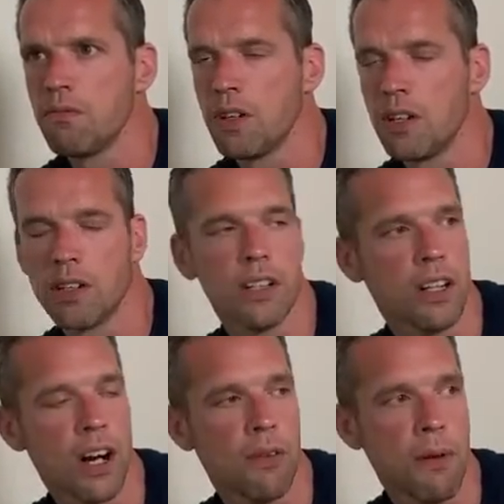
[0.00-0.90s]
I
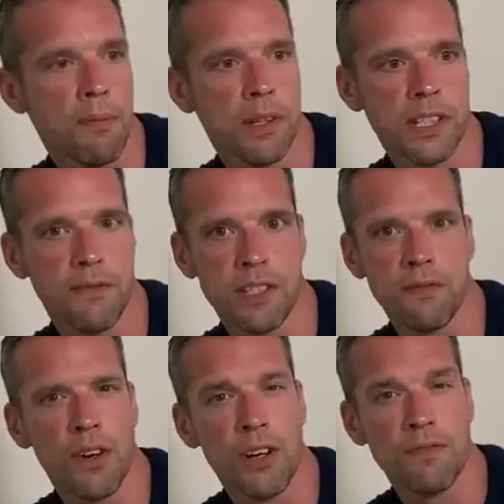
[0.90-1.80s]
can't remember,
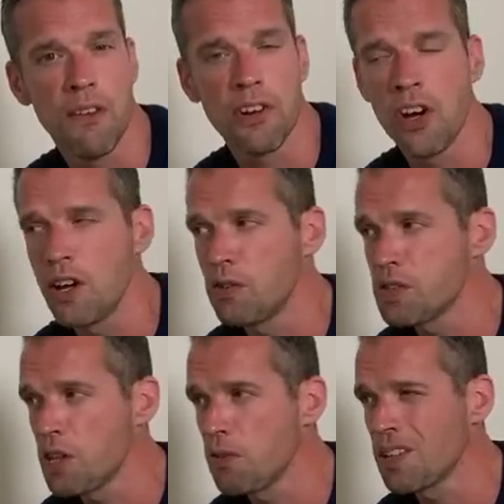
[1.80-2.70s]
75 Fahrenheit or
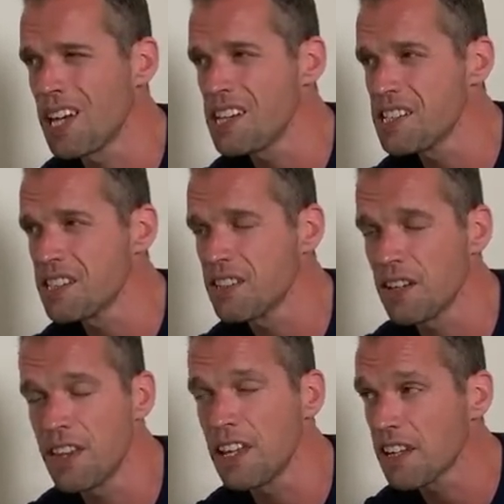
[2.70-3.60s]
so, I guess, I
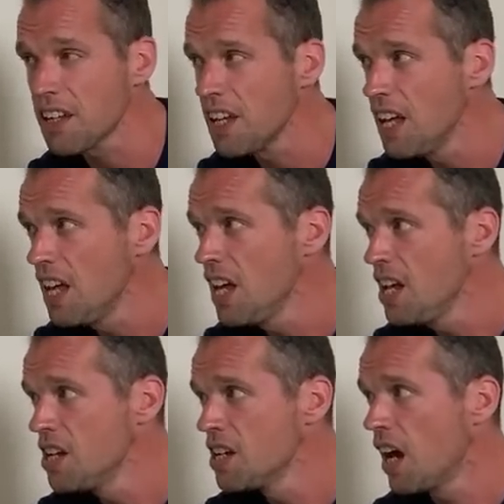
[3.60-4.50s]
think.
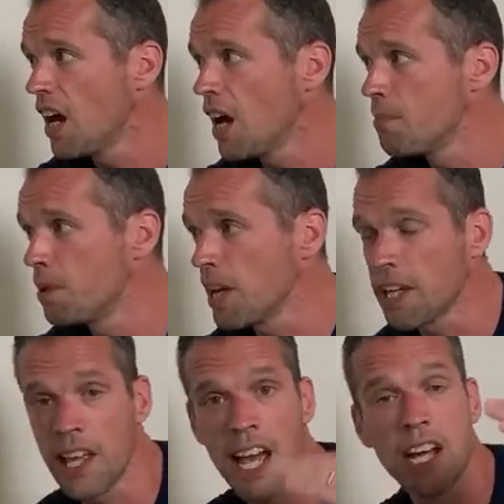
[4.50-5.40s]
But they
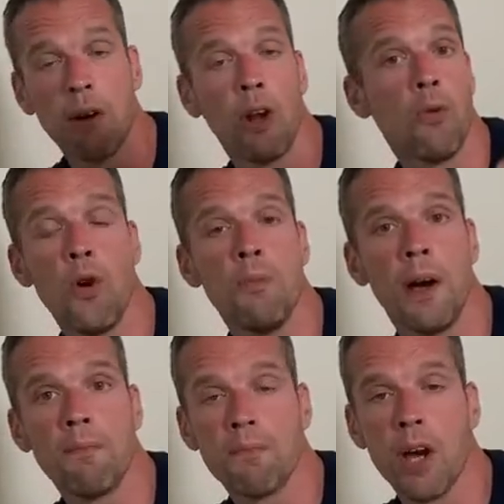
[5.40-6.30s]
can go a lot
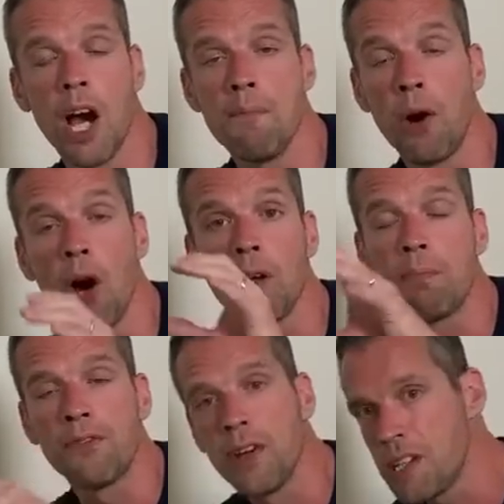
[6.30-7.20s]
warmer, but I would
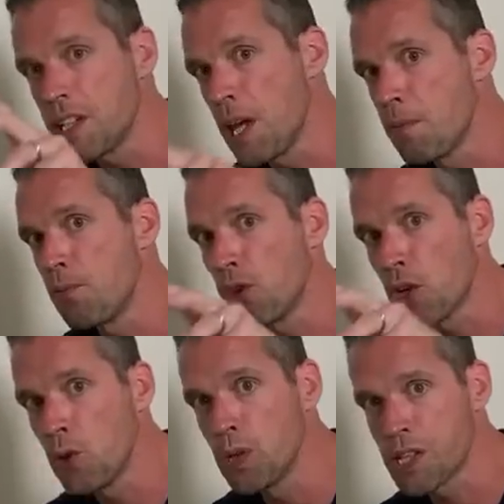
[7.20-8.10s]
prefer to keep them on the
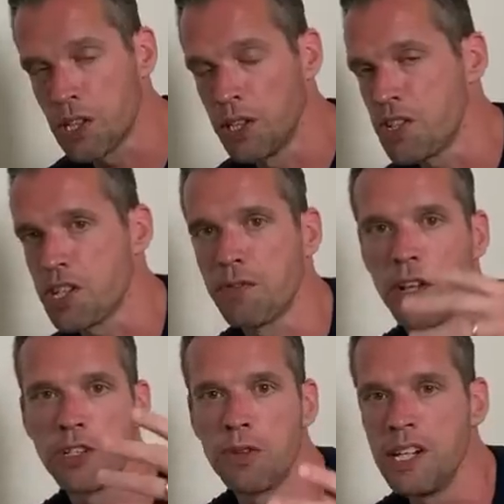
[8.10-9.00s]
cooler side just for
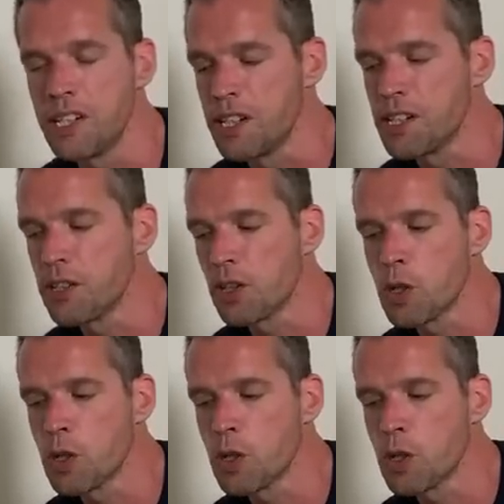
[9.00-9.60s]
those reasons.